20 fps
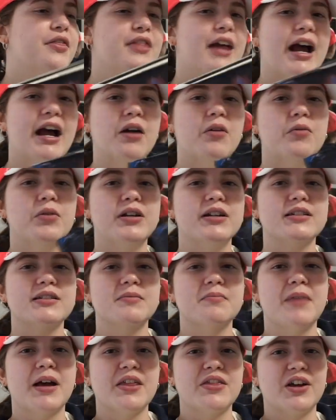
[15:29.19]
That was
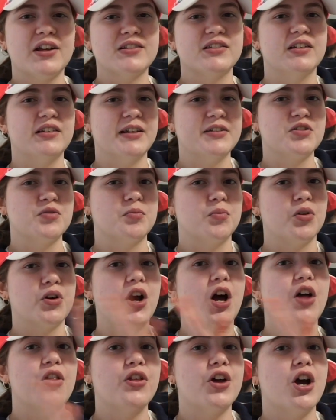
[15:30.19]
my thoughts on Legendborn.
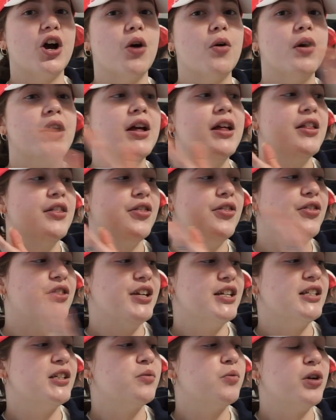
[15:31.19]
Although,
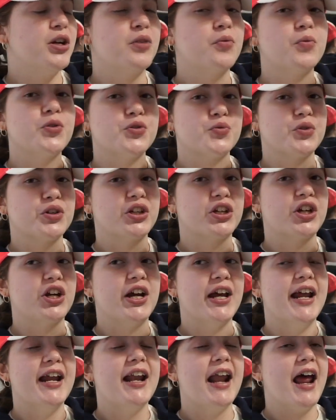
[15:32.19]
this one was really
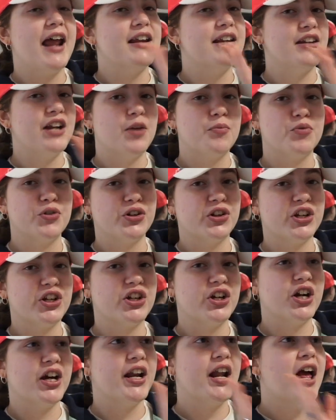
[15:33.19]
good and ended up really
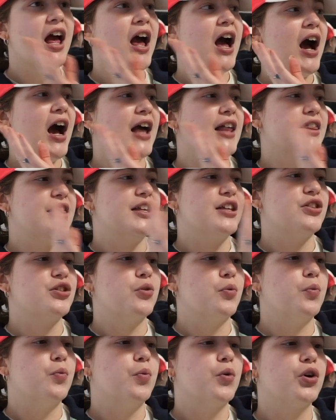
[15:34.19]
good. I think the
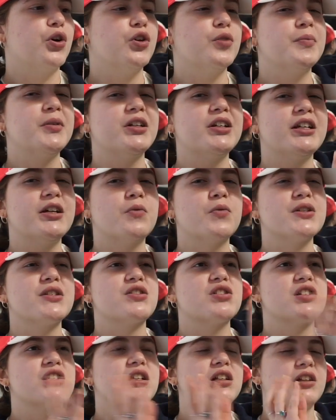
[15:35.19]
world building was
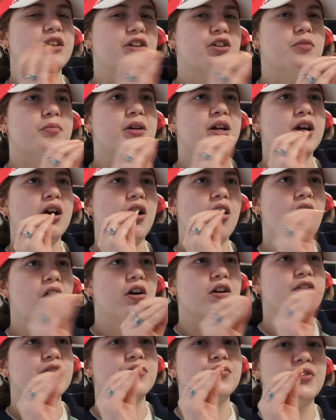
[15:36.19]
just a little bit
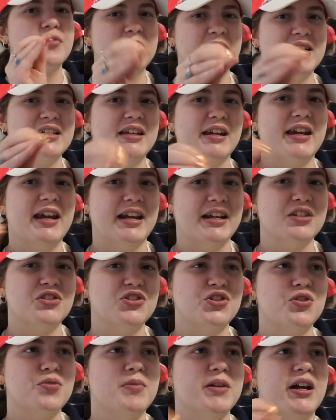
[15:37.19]
hard for me to get
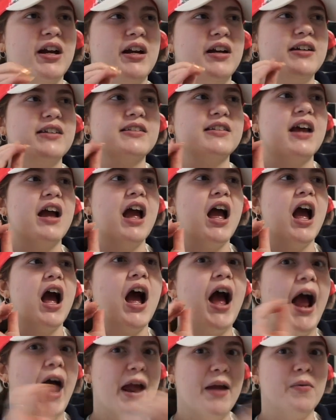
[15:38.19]
into because
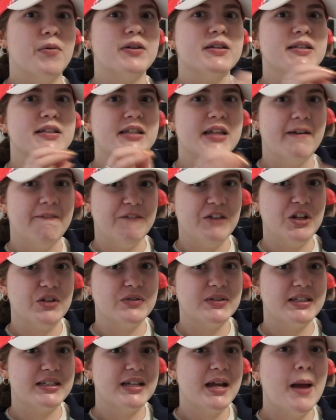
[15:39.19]
I was
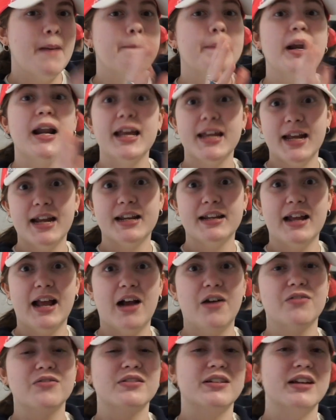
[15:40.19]
confused. But I get it
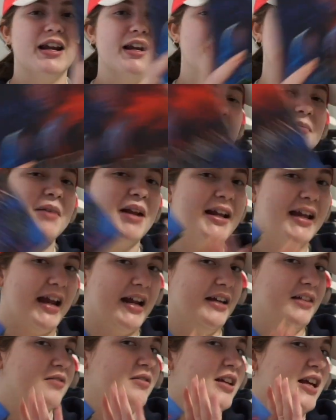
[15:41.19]
now. Anyways, but I get
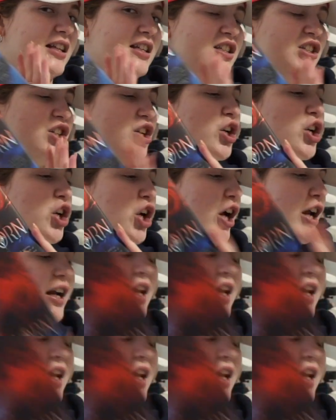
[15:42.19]
it. It's still good.